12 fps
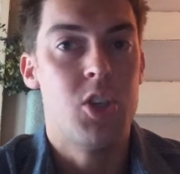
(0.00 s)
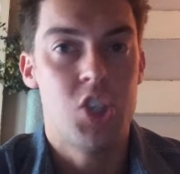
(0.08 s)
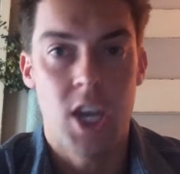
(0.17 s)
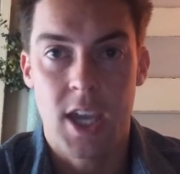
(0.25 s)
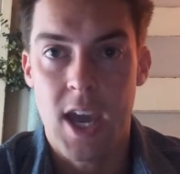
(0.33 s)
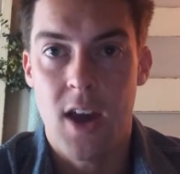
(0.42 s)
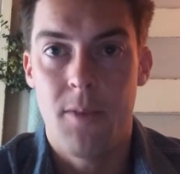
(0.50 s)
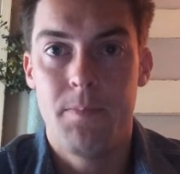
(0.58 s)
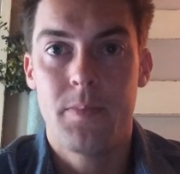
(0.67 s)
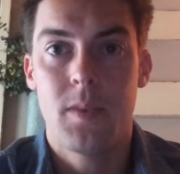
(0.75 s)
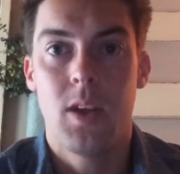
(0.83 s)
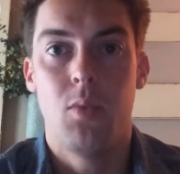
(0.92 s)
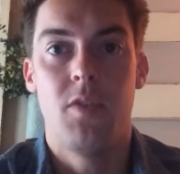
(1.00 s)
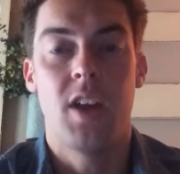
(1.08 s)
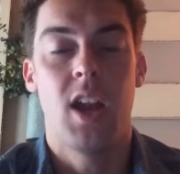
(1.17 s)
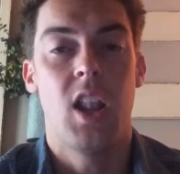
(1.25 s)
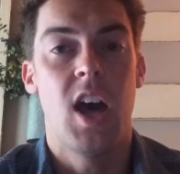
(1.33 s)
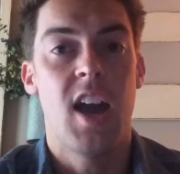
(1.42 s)
and check out. And we've
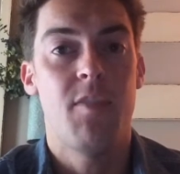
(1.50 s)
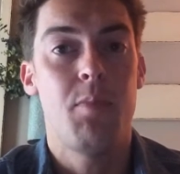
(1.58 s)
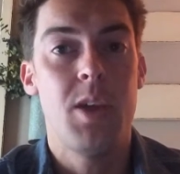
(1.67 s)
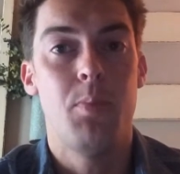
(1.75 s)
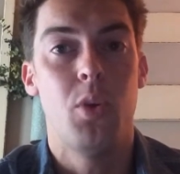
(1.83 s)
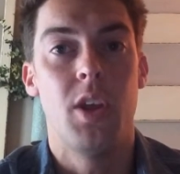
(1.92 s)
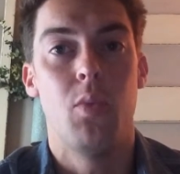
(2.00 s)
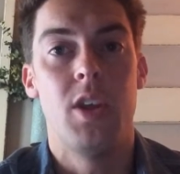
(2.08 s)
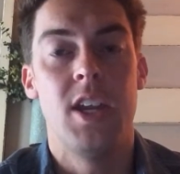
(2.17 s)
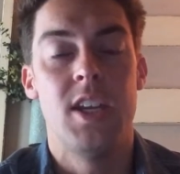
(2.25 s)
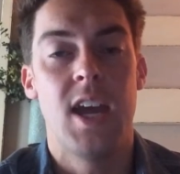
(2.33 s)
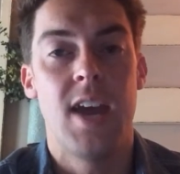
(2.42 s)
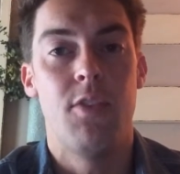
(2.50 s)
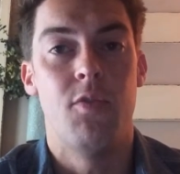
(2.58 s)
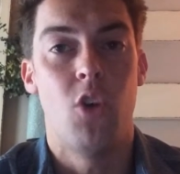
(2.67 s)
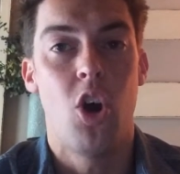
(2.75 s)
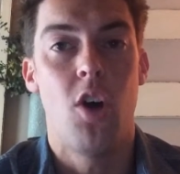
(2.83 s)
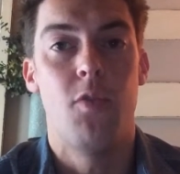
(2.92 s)
got a lot of people that we need to have
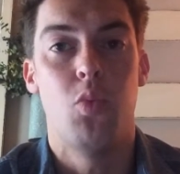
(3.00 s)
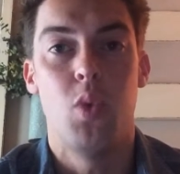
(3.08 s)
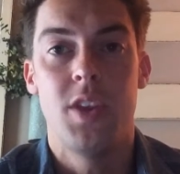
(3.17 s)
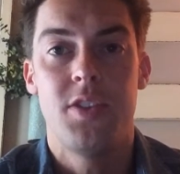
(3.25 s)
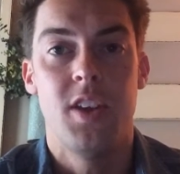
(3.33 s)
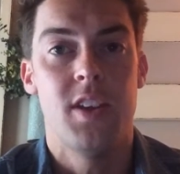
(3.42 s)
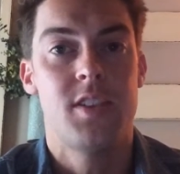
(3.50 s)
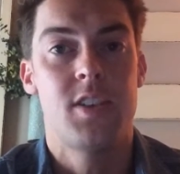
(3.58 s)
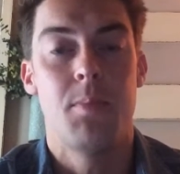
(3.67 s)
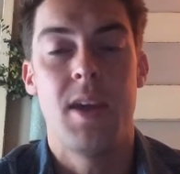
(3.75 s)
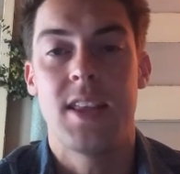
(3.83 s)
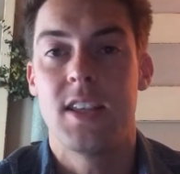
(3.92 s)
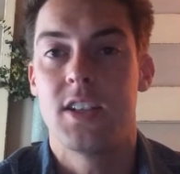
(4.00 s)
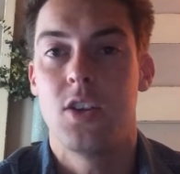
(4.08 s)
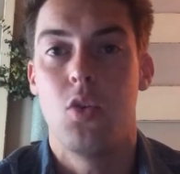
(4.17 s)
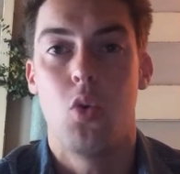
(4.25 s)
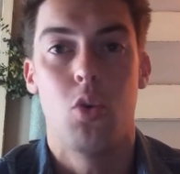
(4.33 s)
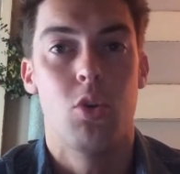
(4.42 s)
involved with this to make this
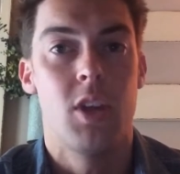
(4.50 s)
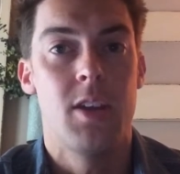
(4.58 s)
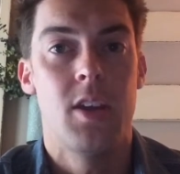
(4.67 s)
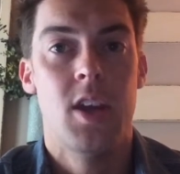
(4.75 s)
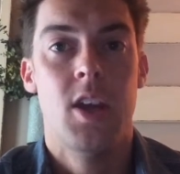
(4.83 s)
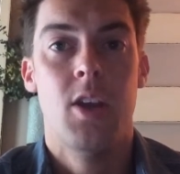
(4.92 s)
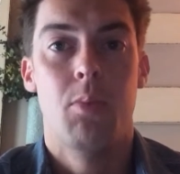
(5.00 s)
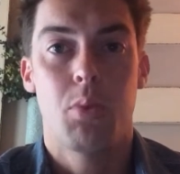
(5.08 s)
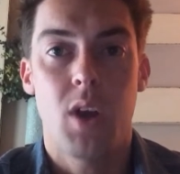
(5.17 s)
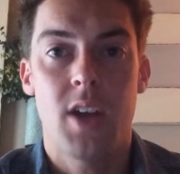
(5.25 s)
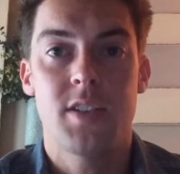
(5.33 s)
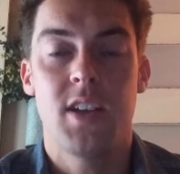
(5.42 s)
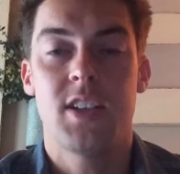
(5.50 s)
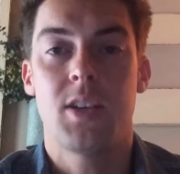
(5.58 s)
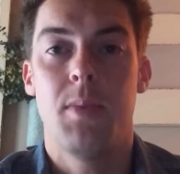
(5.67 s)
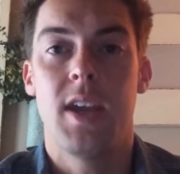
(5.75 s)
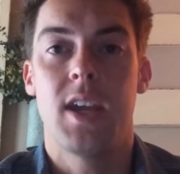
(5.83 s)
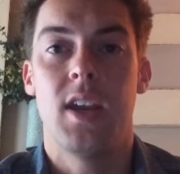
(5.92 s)
an orderly process,
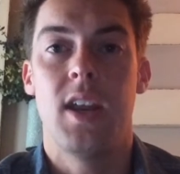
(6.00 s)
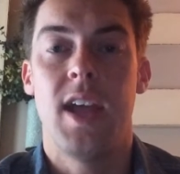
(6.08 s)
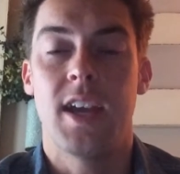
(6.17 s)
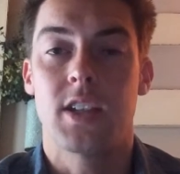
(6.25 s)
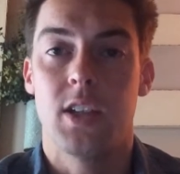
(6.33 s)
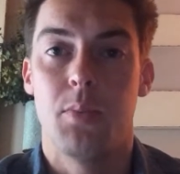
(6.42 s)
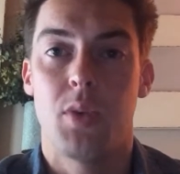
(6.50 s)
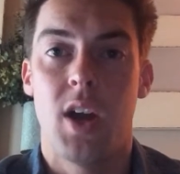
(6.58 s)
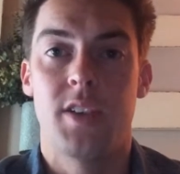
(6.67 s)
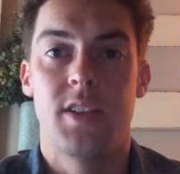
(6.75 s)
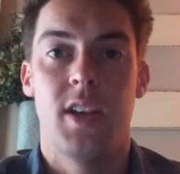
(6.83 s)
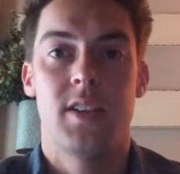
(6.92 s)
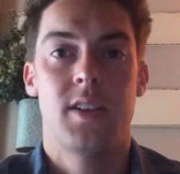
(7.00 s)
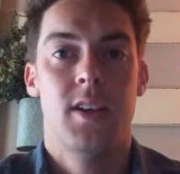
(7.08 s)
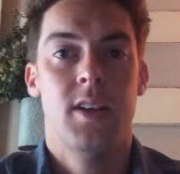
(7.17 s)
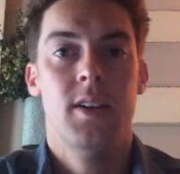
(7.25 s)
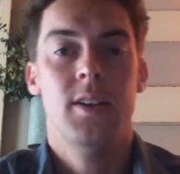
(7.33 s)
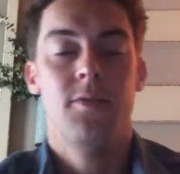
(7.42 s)
to make it an excellent process
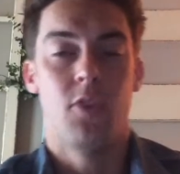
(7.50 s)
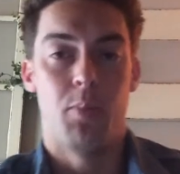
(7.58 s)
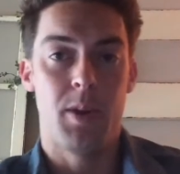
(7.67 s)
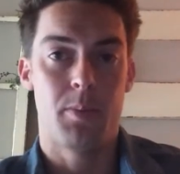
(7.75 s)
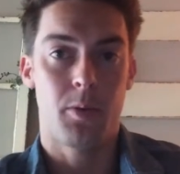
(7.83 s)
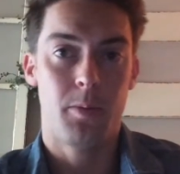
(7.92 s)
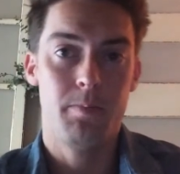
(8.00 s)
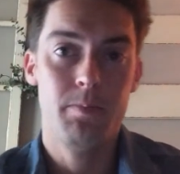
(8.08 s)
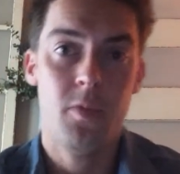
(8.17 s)
for people.